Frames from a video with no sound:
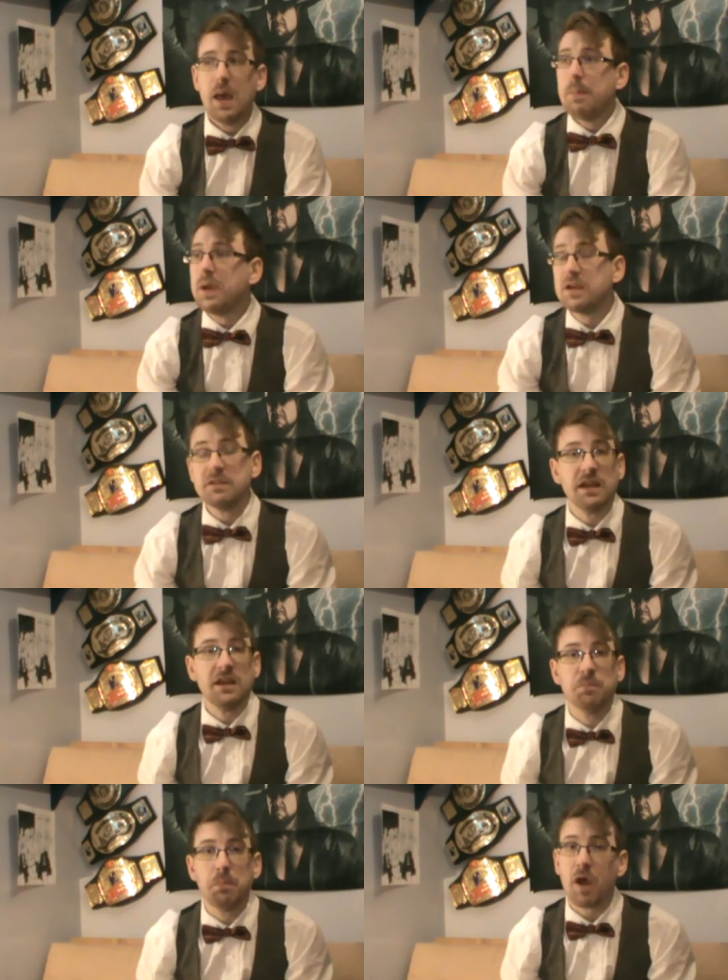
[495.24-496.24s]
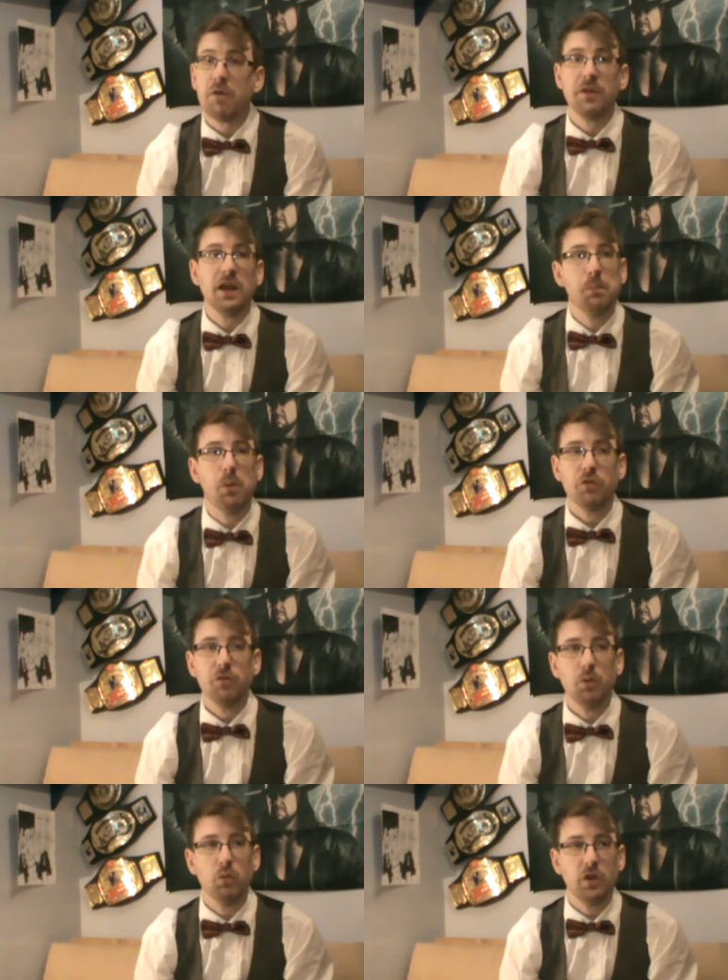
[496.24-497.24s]
because it is perfectly
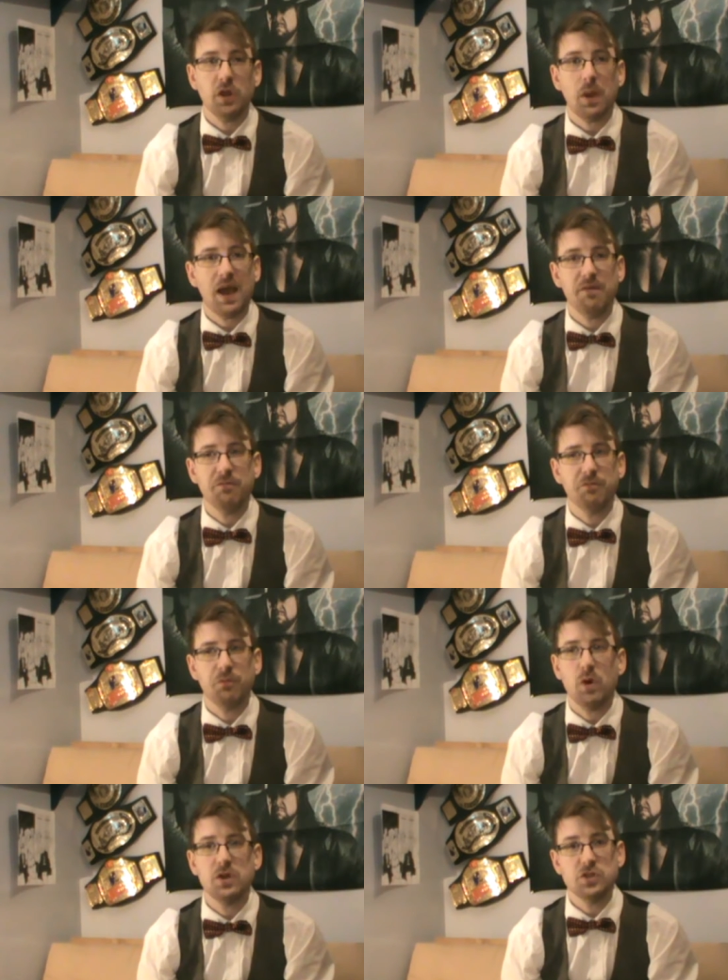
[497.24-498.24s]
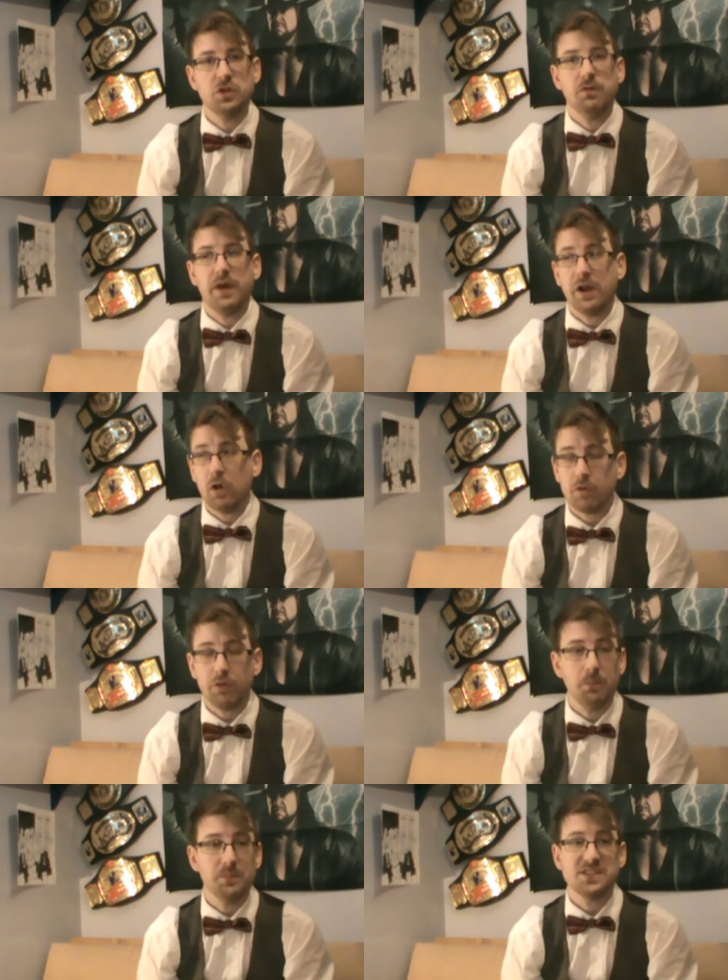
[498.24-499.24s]
possible that you have, once you've unlocked
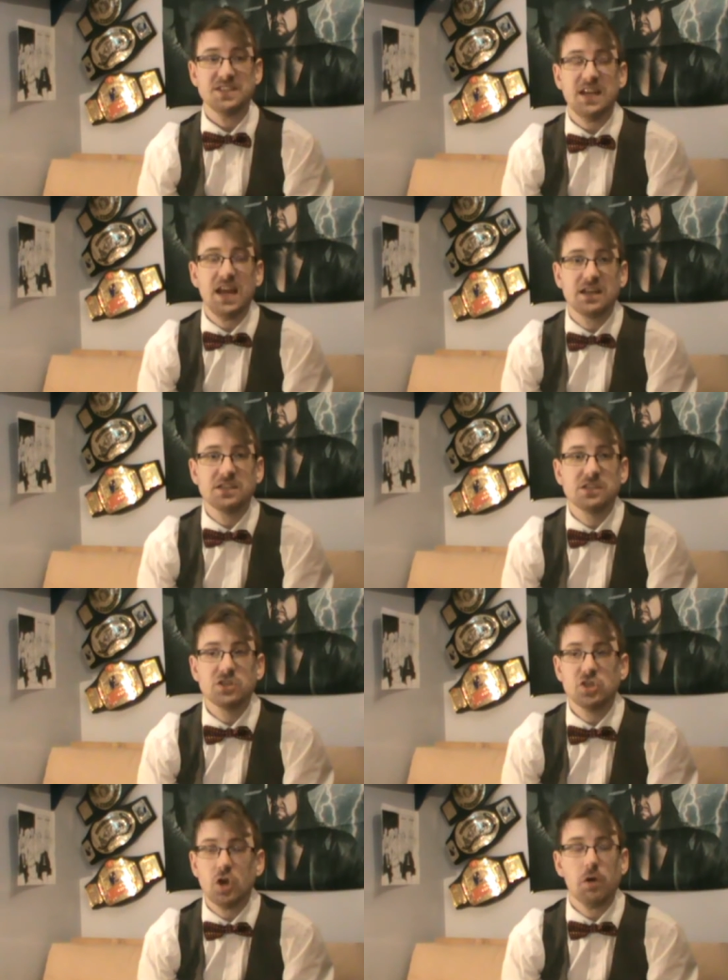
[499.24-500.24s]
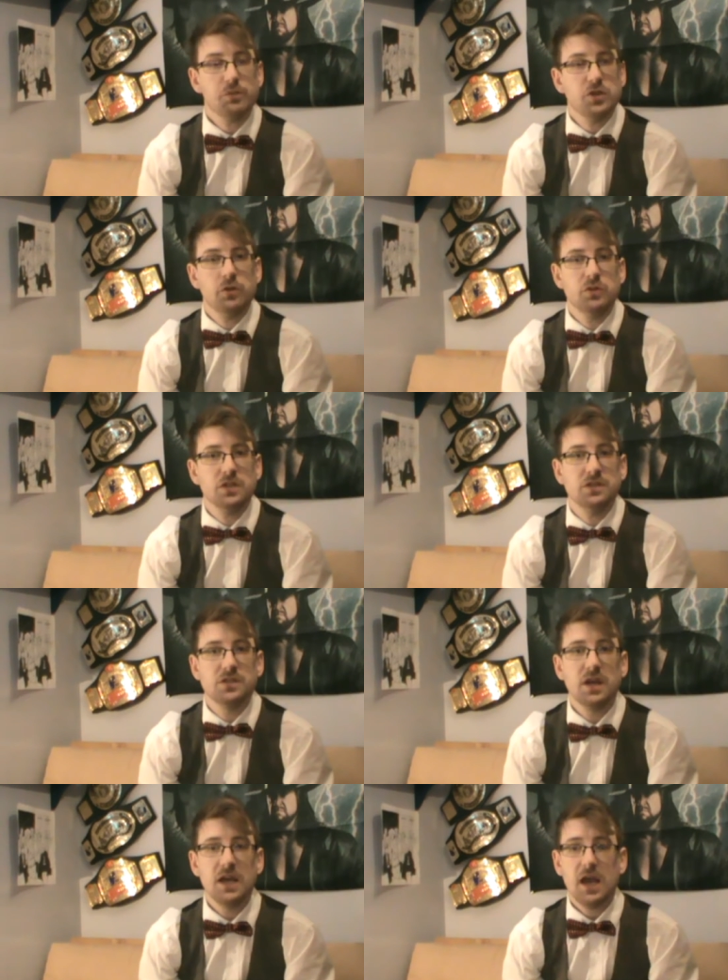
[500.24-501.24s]
them, six
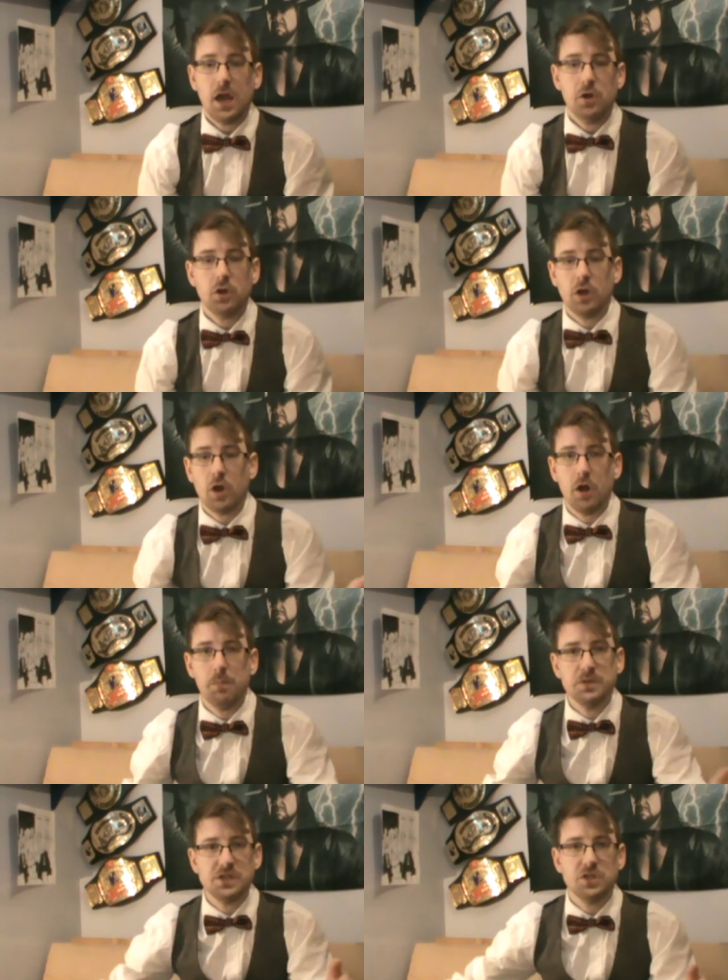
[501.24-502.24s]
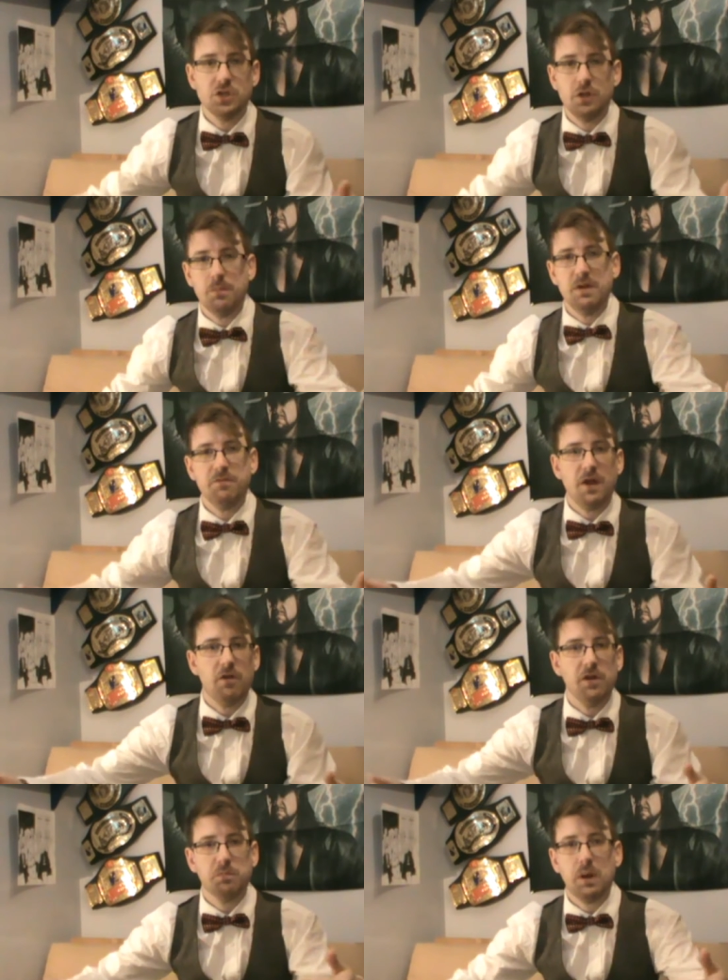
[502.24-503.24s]
sharpshooters, and you can kind of position them in
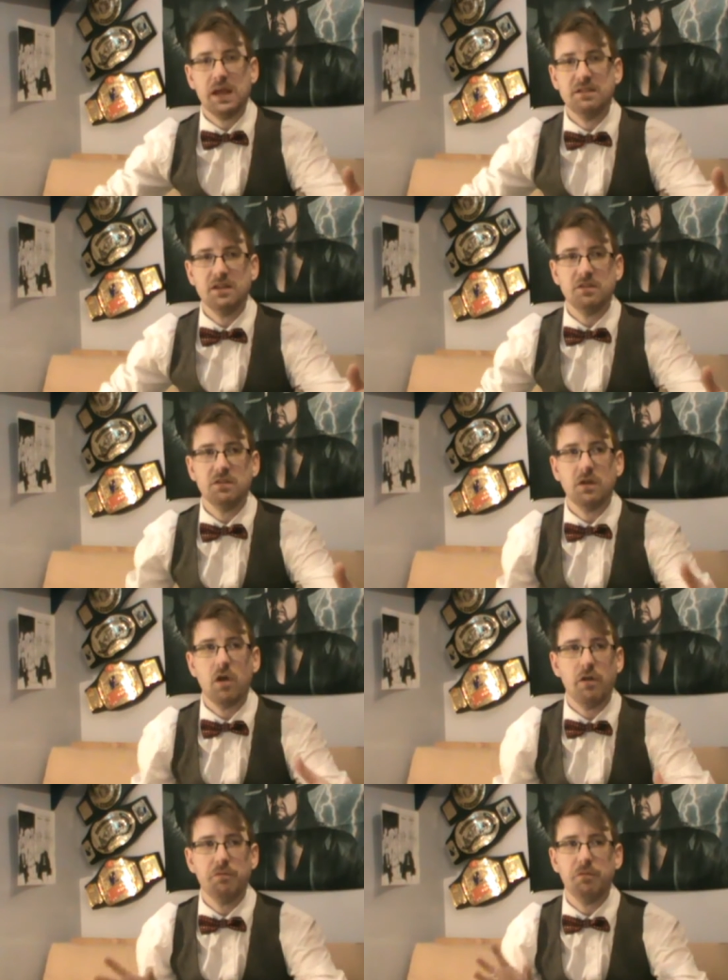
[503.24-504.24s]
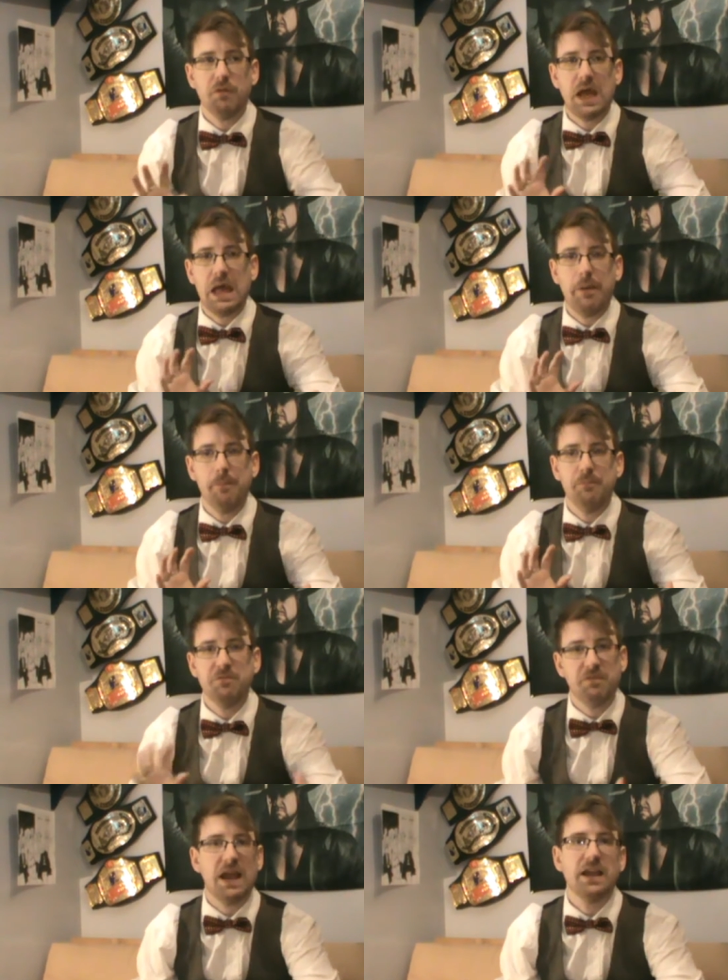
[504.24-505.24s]
various places to kind of
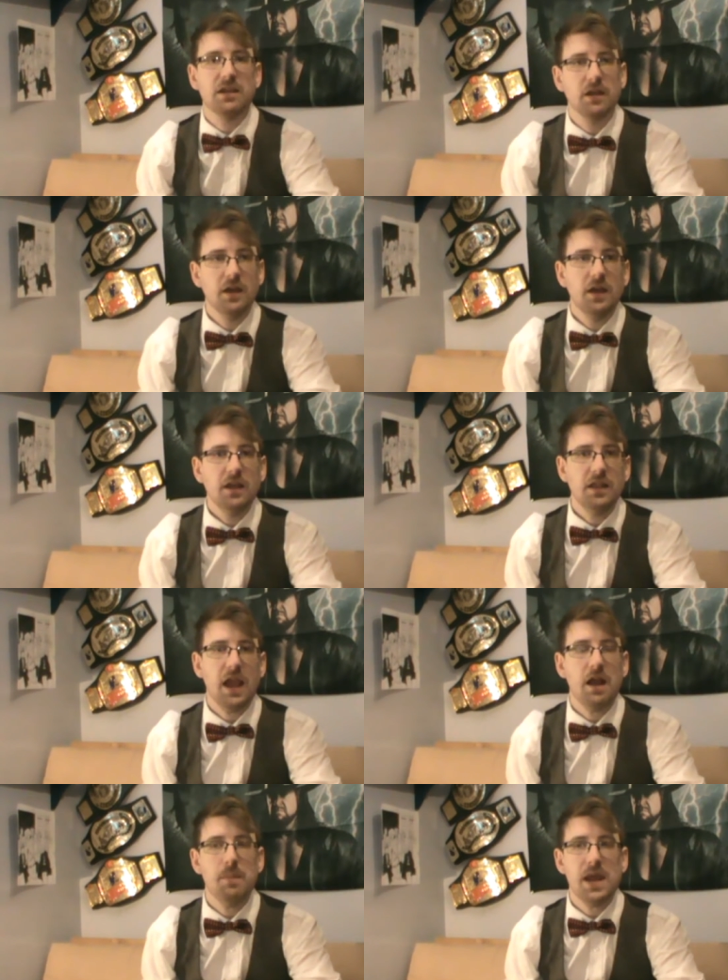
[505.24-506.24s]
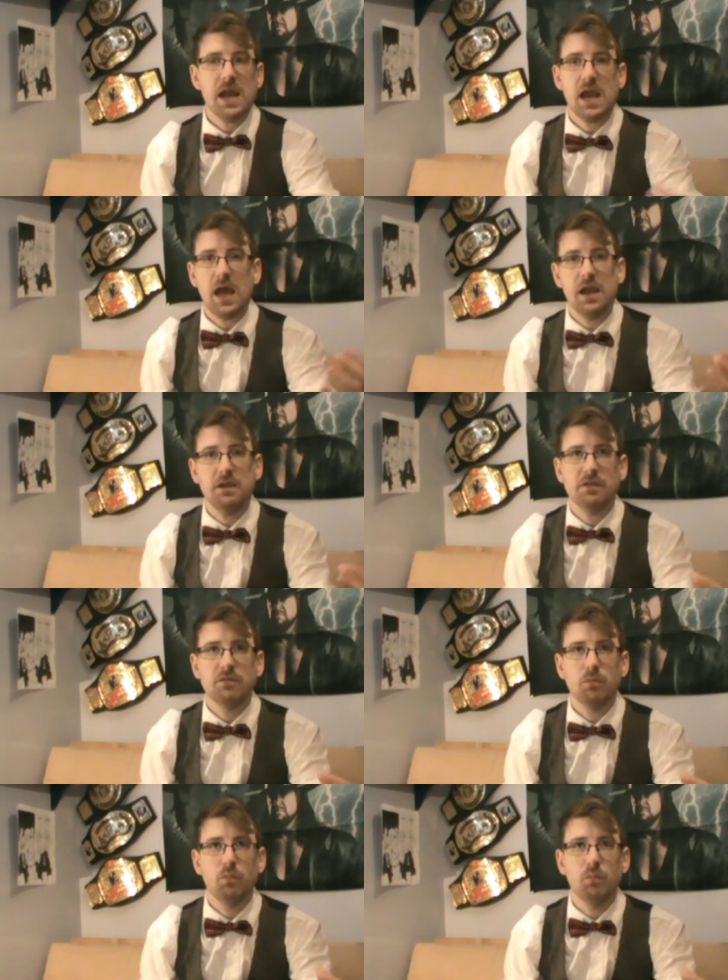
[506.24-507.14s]
flank the enemy and